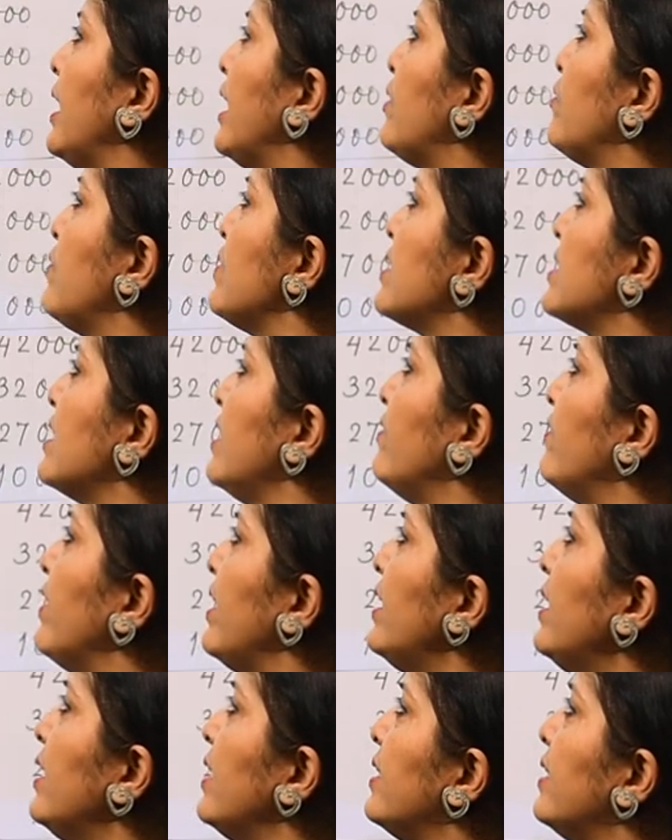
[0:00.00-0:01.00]
It was
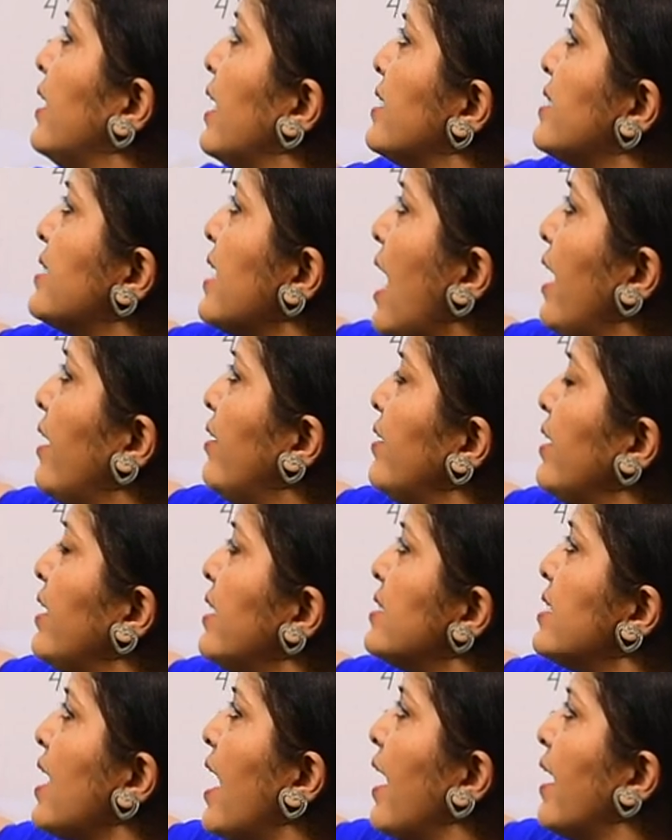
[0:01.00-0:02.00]
given the
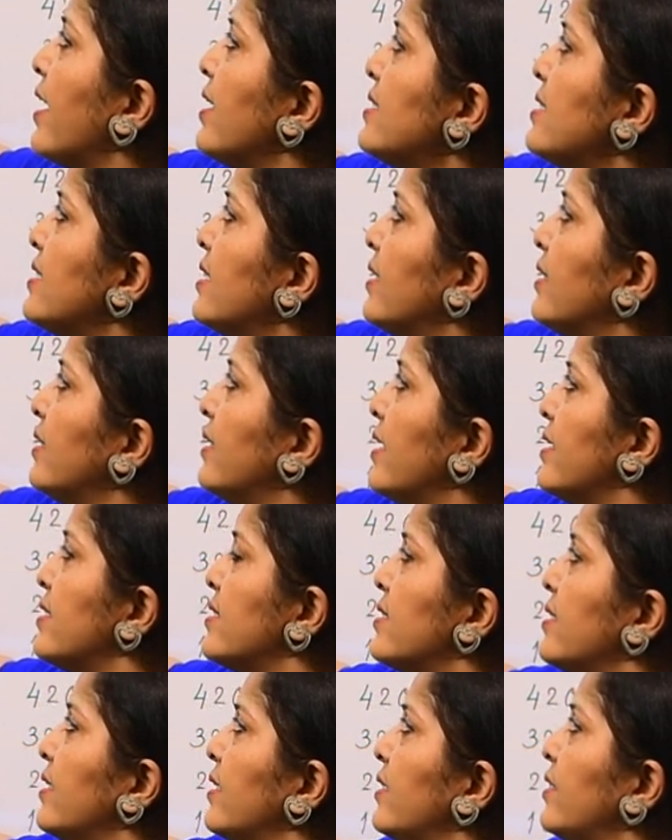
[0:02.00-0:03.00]
salaries as
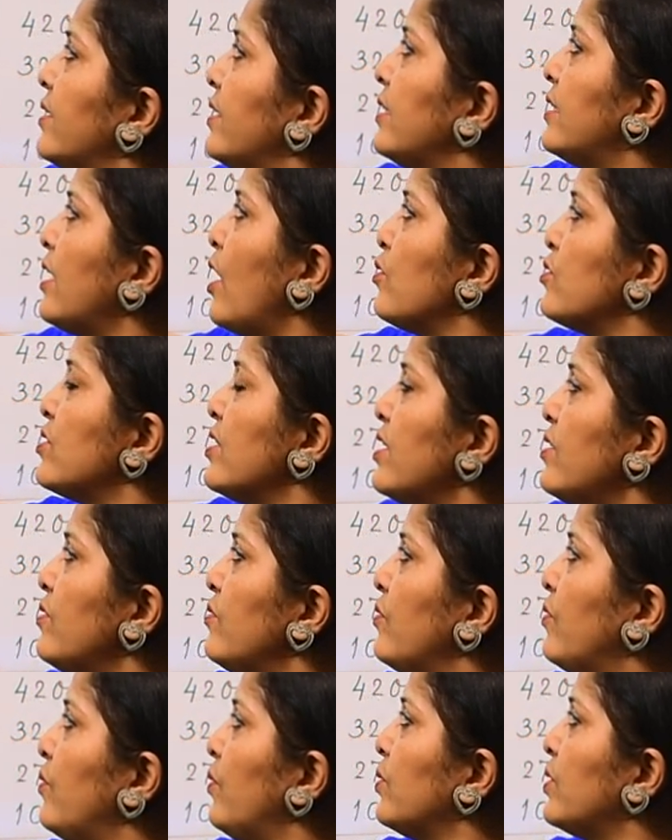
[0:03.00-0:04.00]
this 3000,
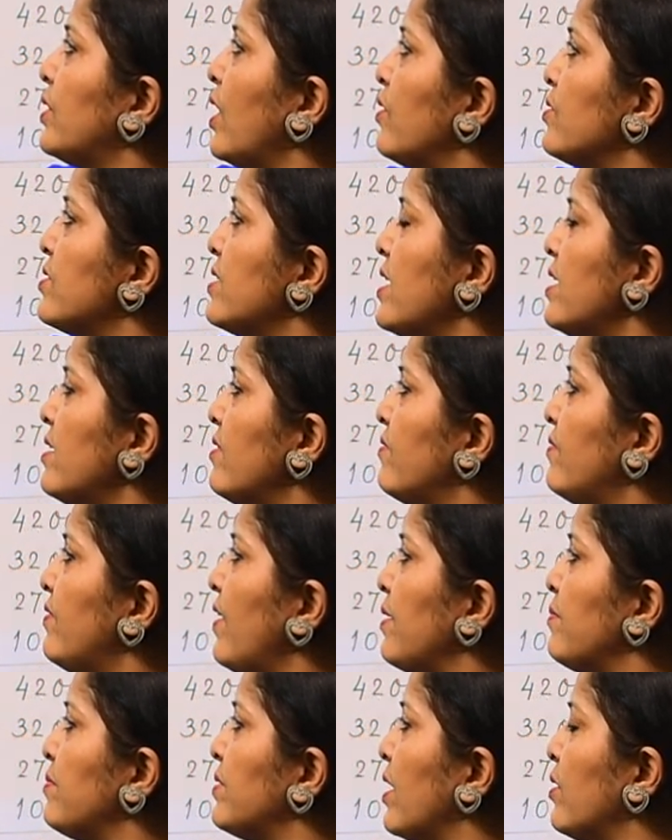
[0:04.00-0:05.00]
4000,
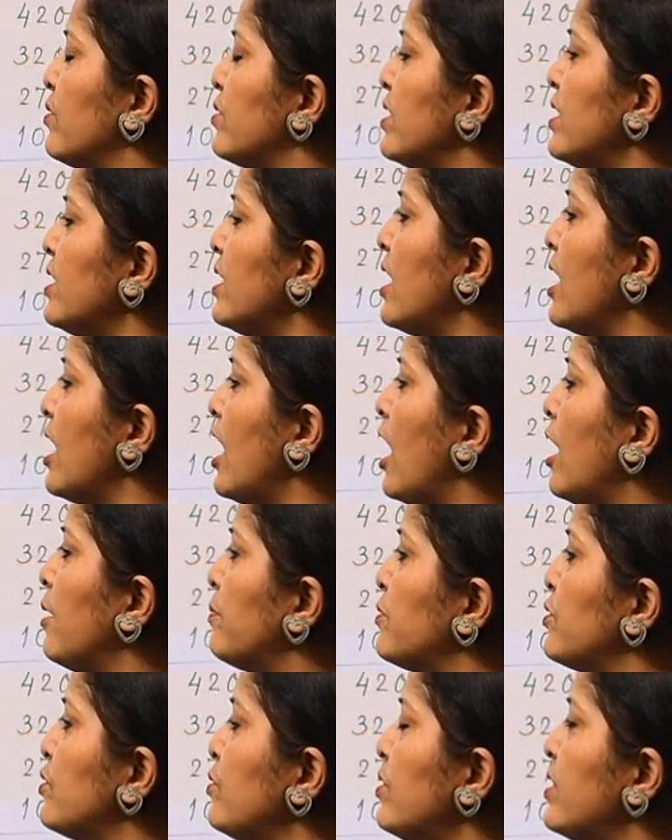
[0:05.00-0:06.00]
5000
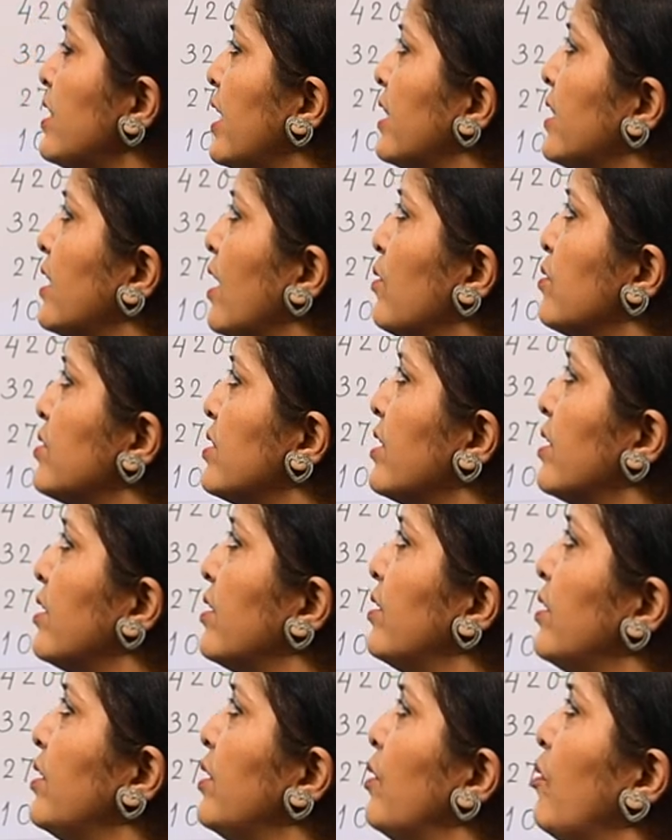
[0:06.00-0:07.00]
up to 10,000.
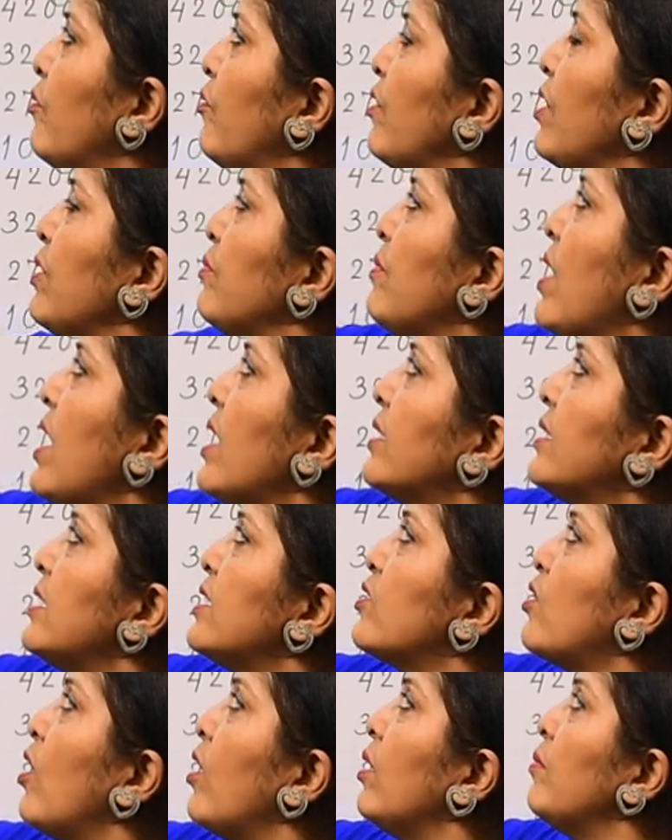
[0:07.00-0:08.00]
We mark
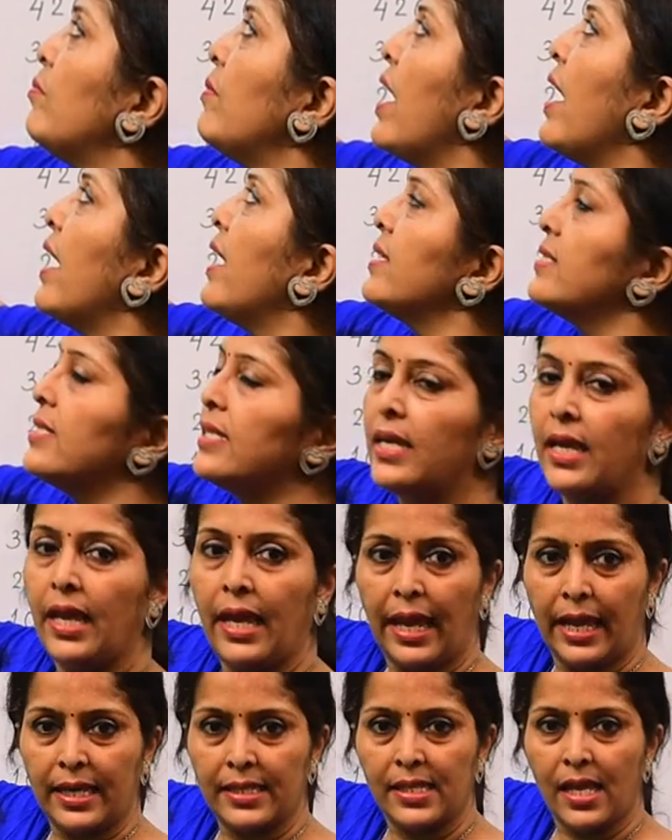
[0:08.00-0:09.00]
this column as
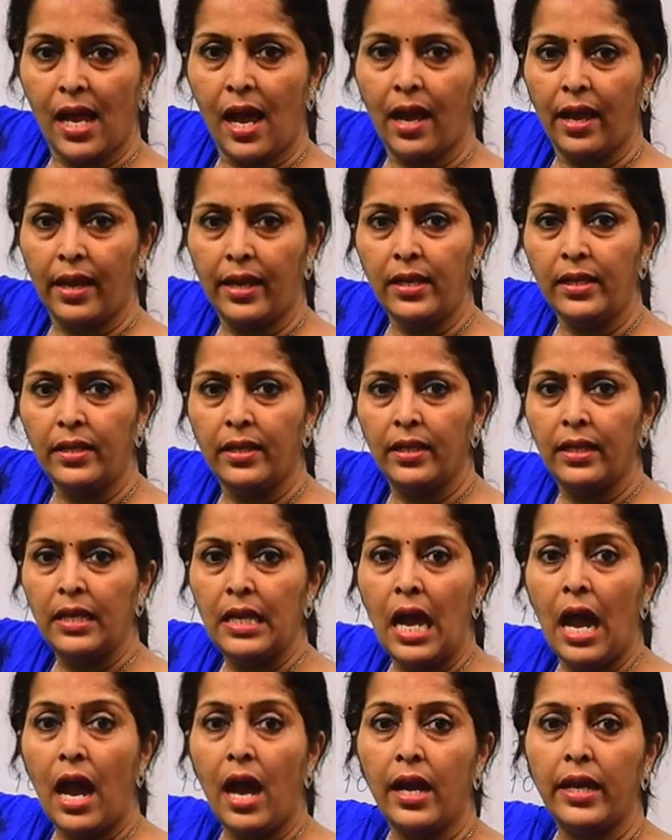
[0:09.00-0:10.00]
XI.
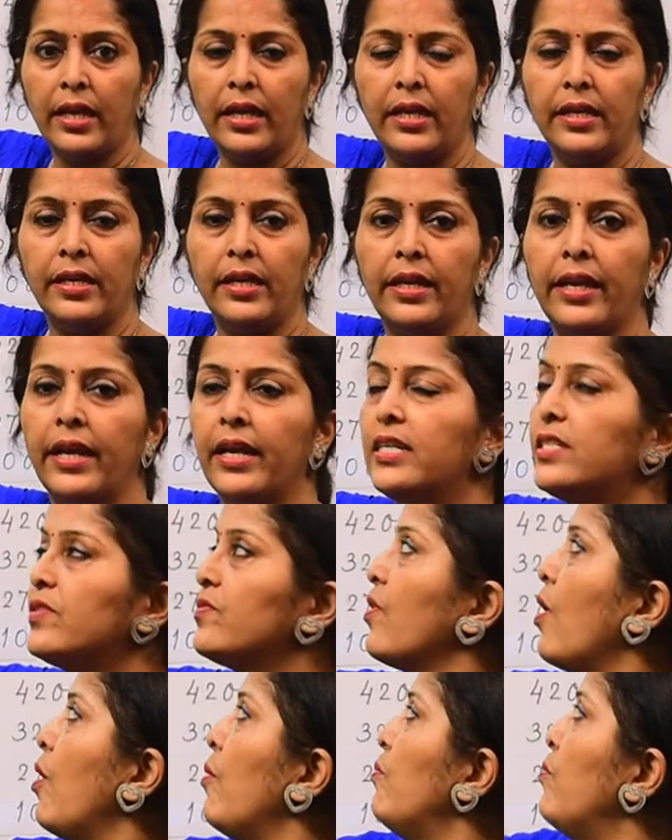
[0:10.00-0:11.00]
I indicates
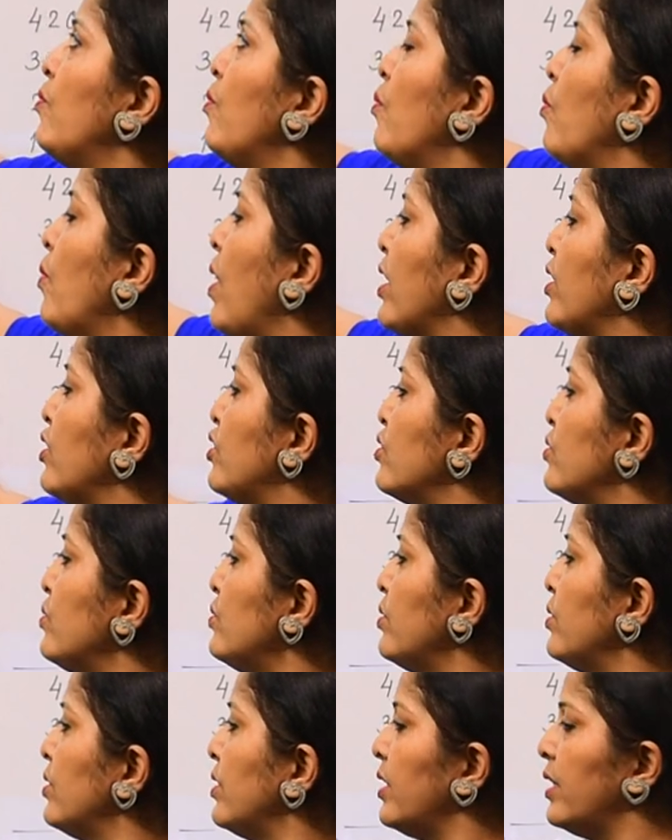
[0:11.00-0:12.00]
from 1
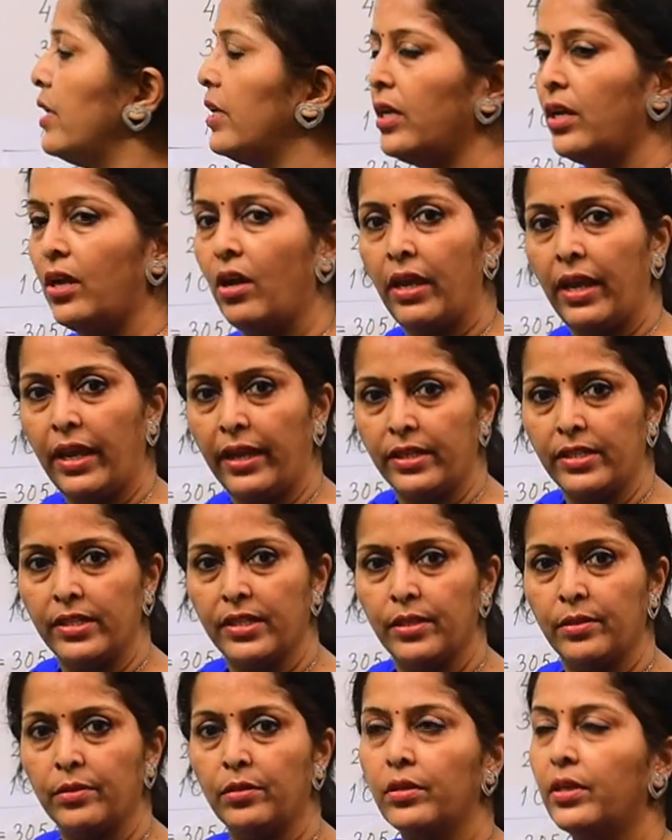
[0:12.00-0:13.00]
to 8.
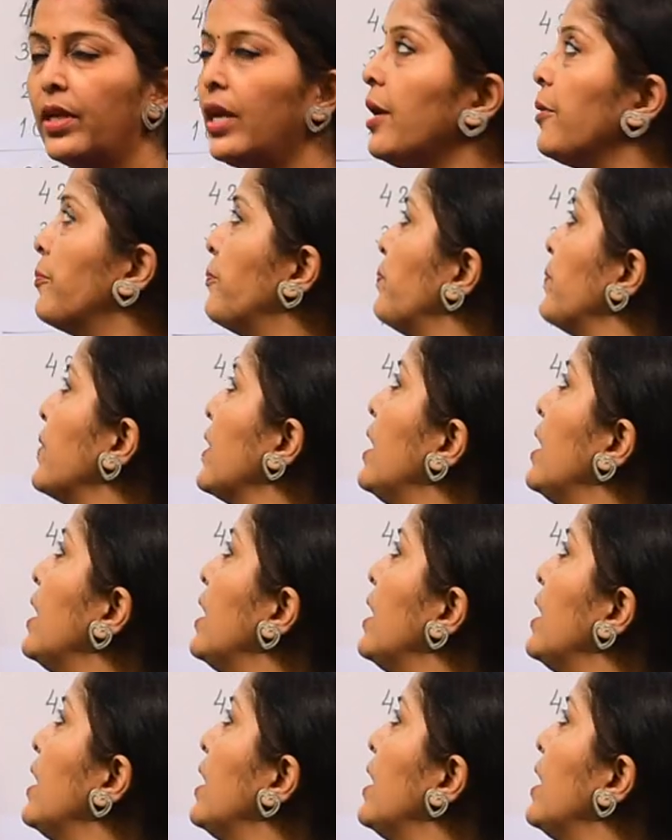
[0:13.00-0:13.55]
Okay.